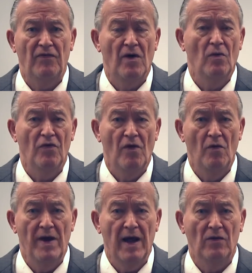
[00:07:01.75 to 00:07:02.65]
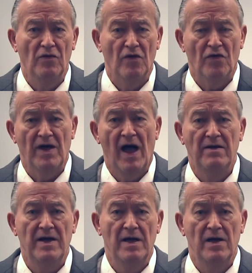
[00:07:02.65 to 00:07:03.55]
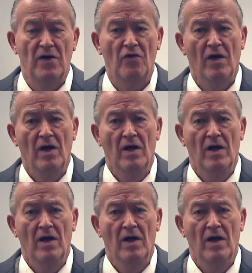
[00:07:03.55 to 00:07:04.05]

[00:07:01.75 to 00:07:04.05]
there was no negligence. The idea is